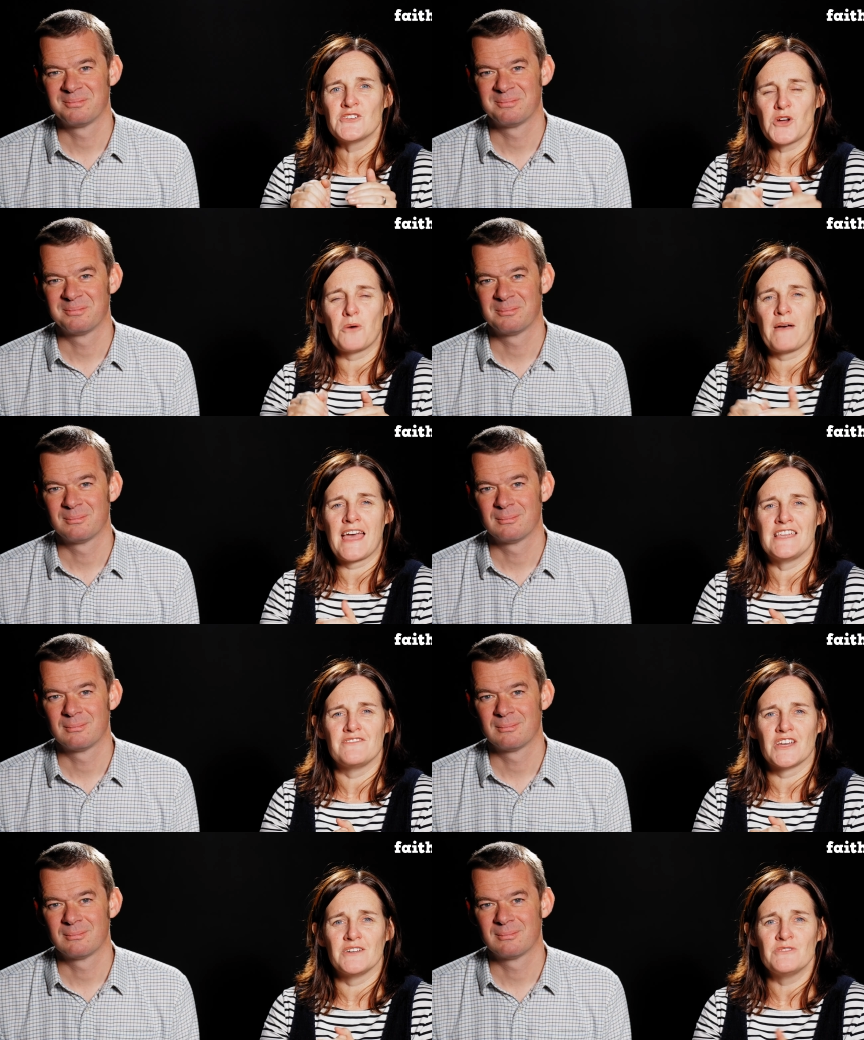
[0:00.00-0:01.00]
Speaker 1: not
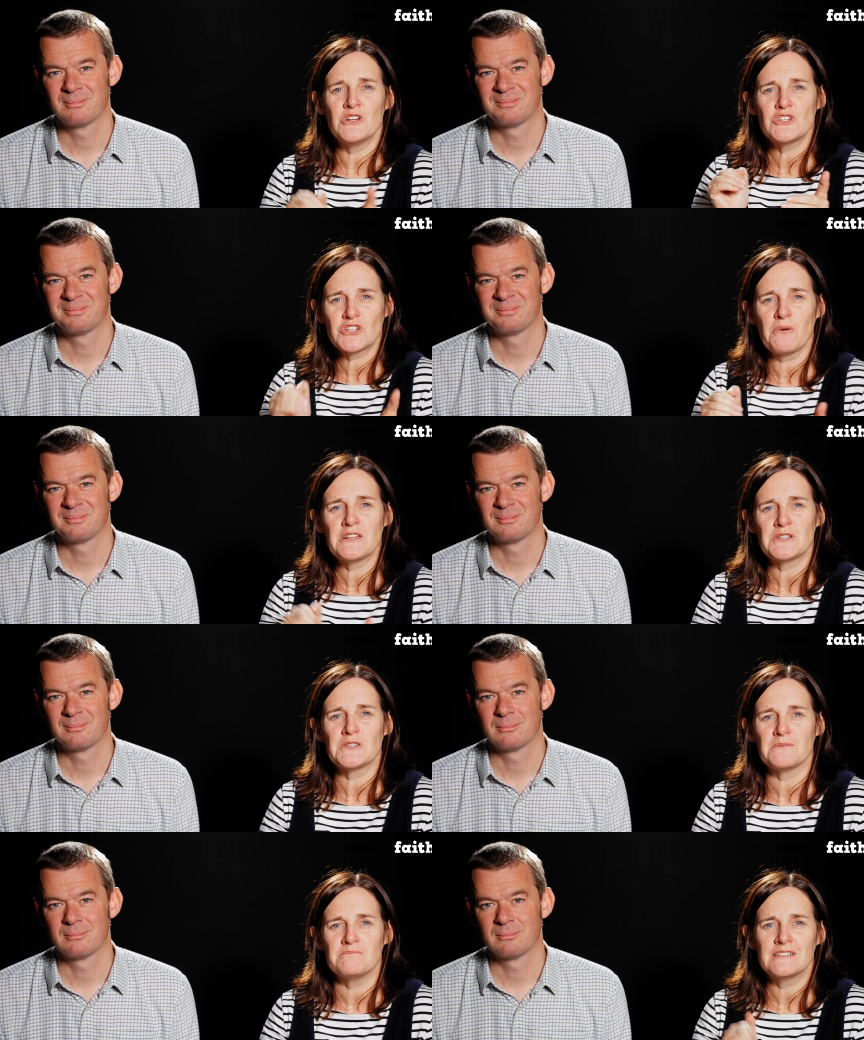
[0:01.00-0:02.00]
behaviour. Show it
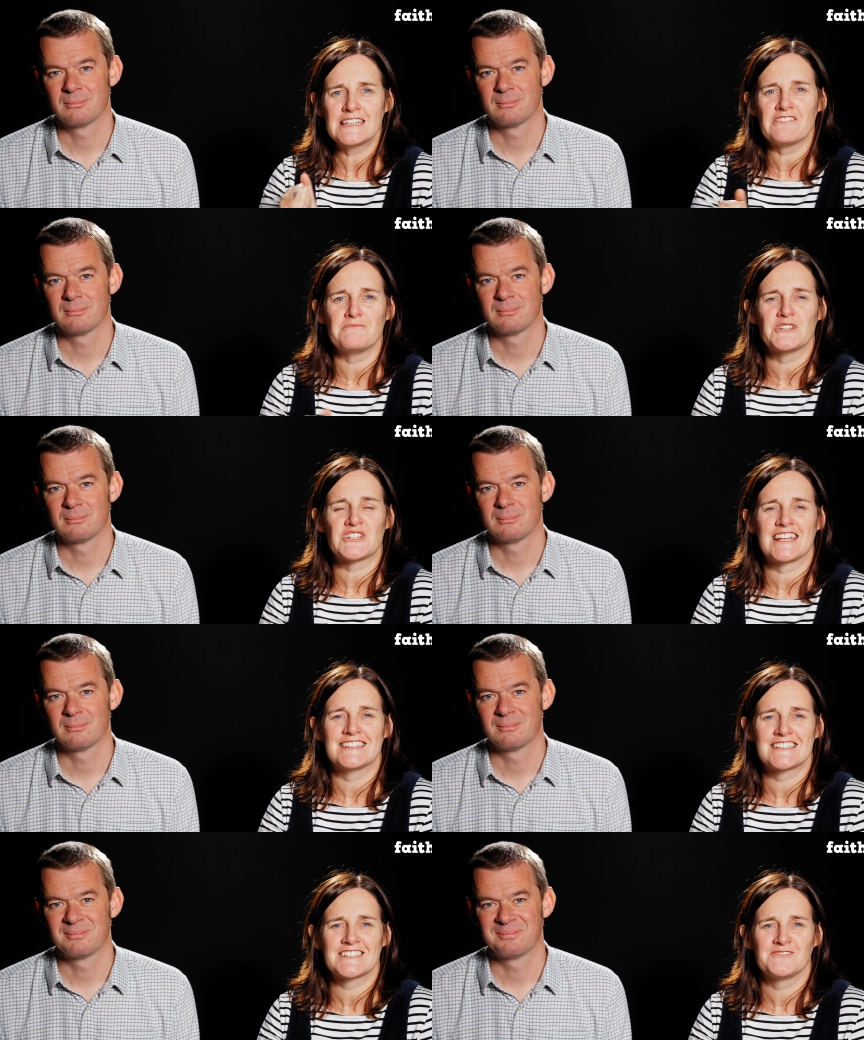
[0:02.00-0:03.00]
to them, give them a
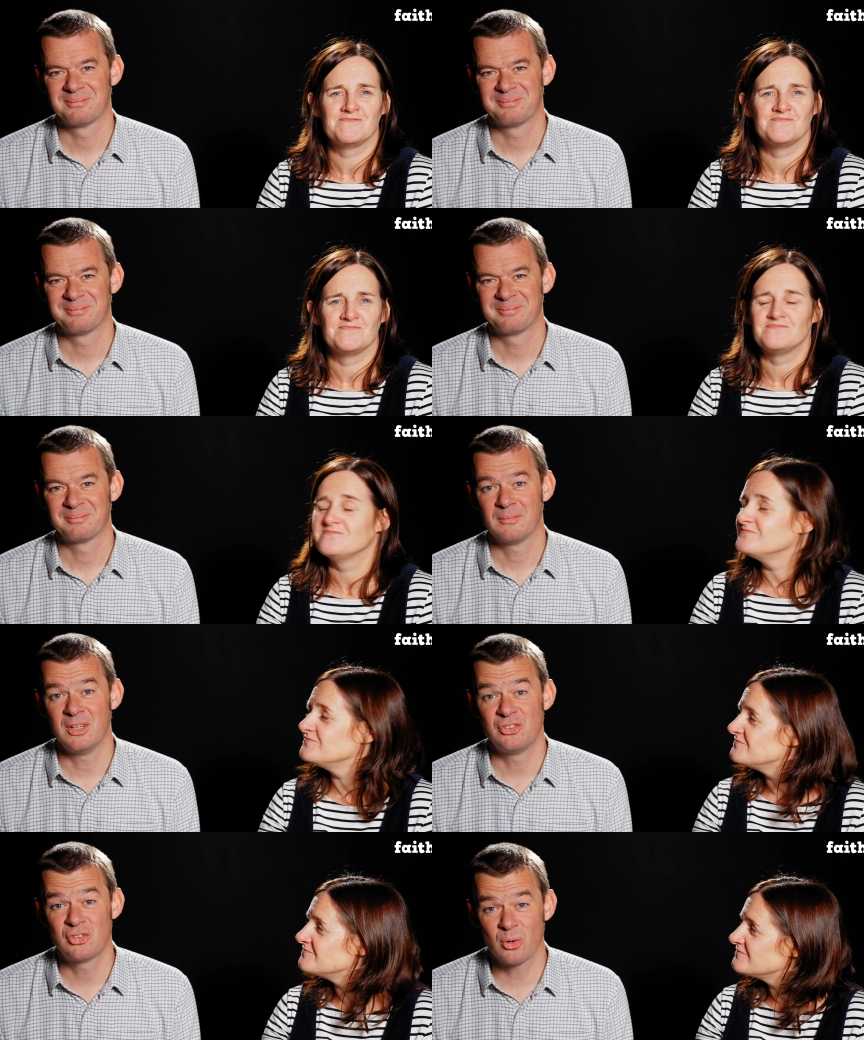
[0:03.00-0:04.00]
chance.
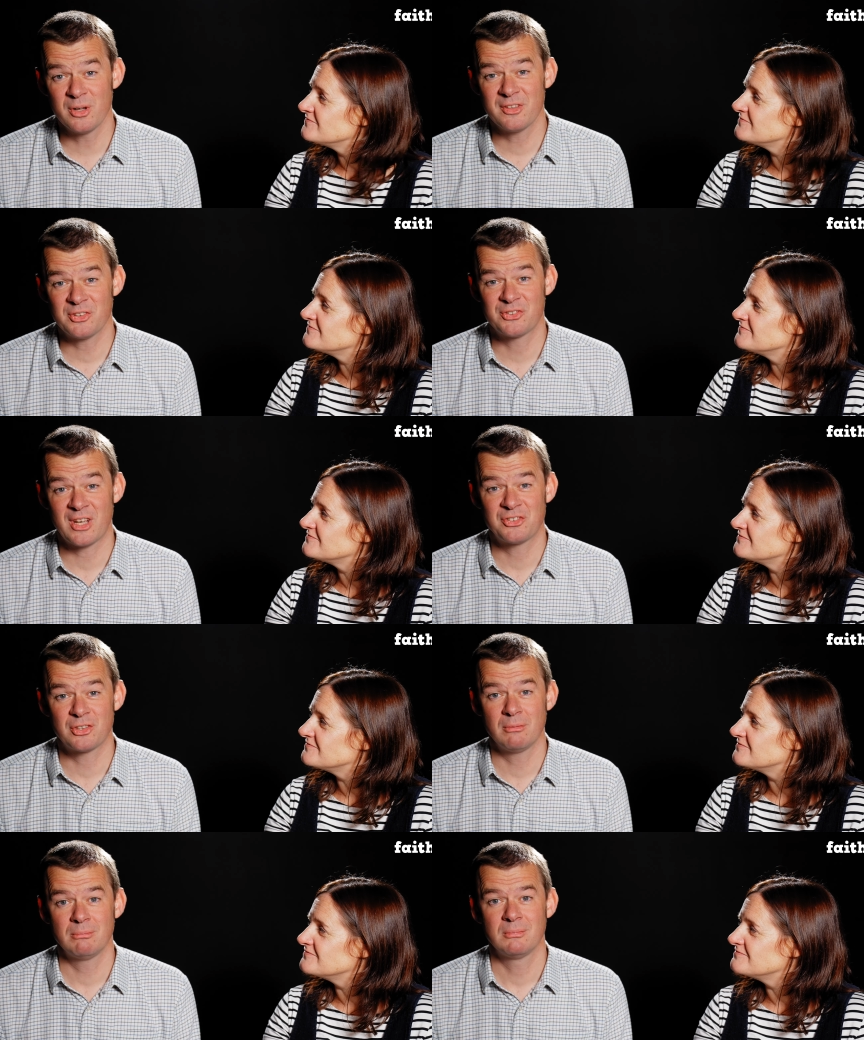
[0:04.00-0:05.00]
Speaker 2: Enjoy this
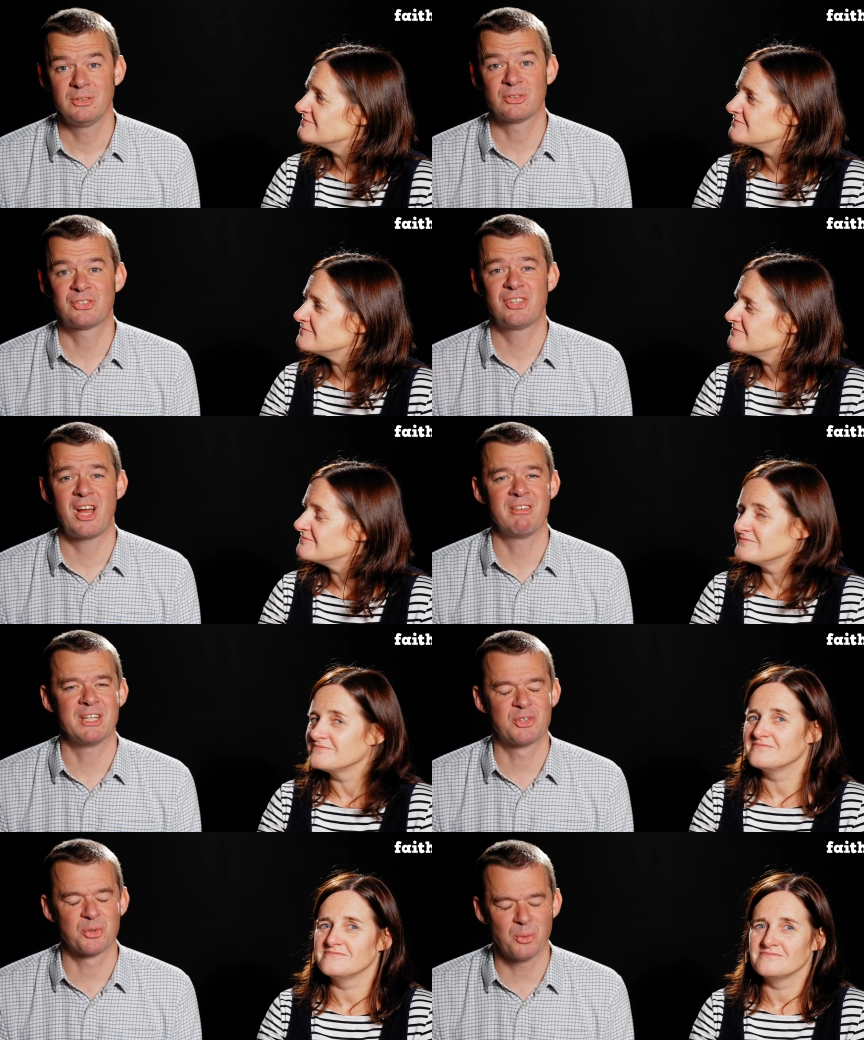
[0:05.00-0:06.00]
session. You're
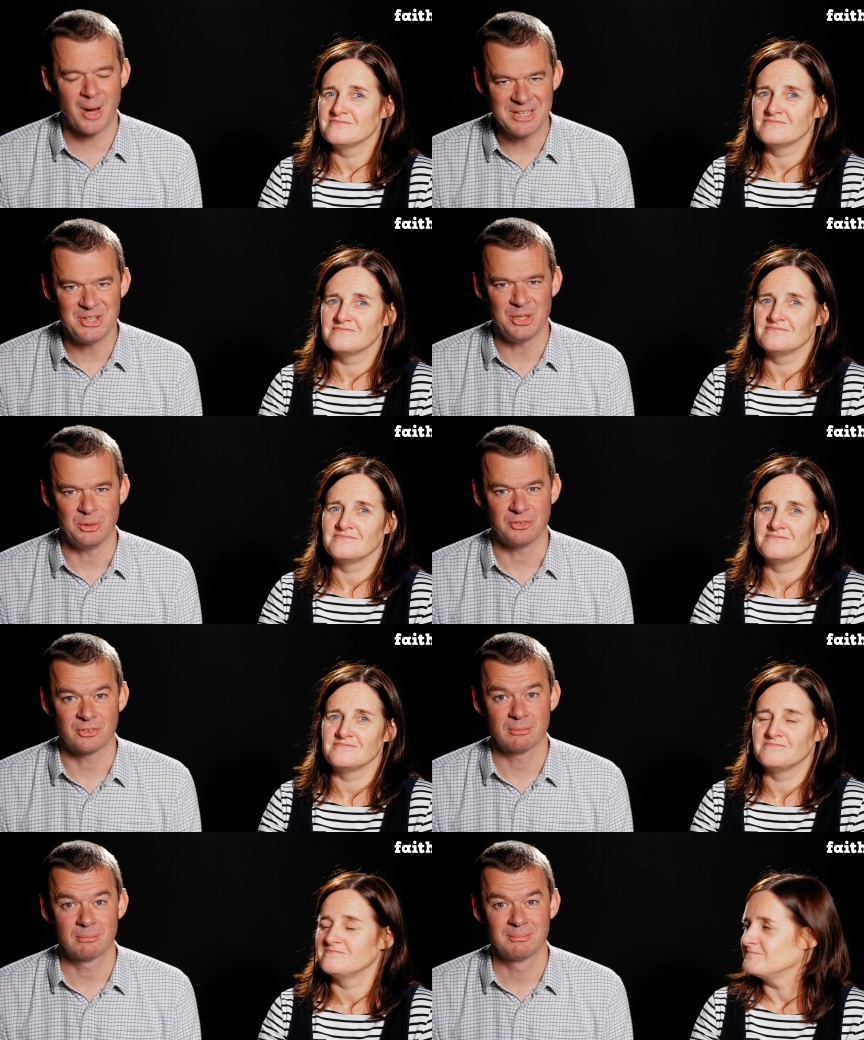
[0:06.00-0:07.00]
sharing great
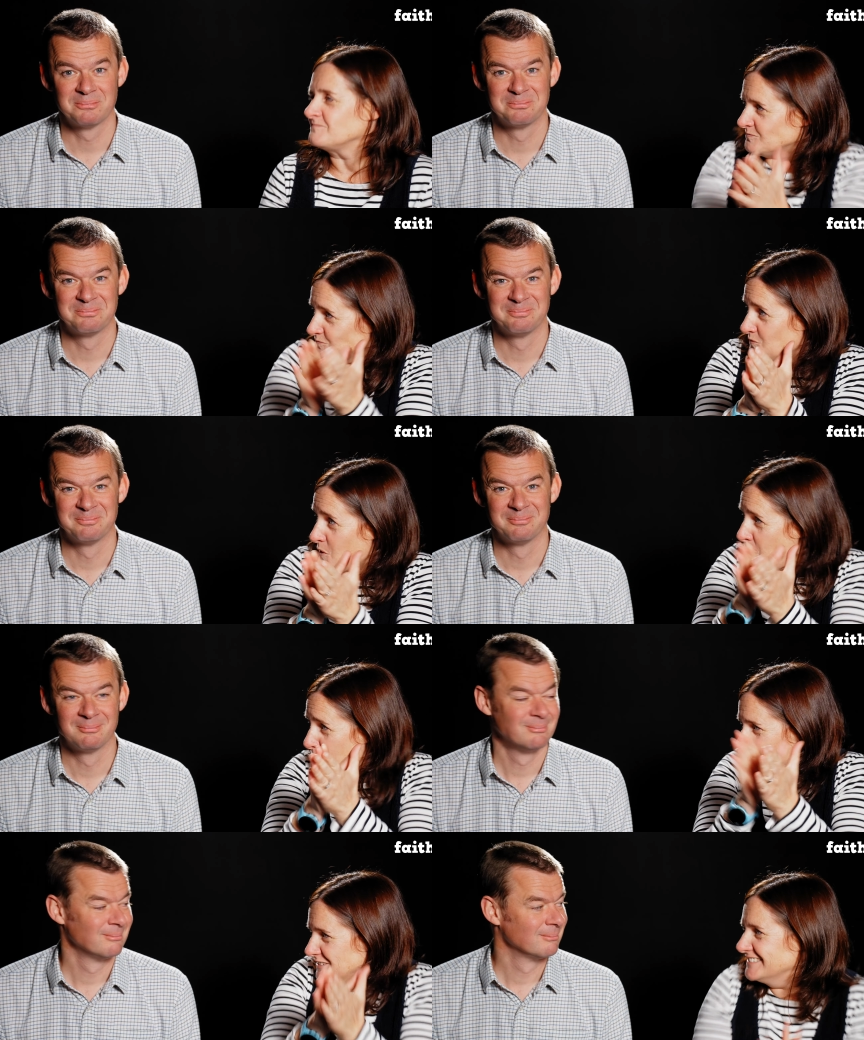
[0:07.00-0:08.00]
news. Woo!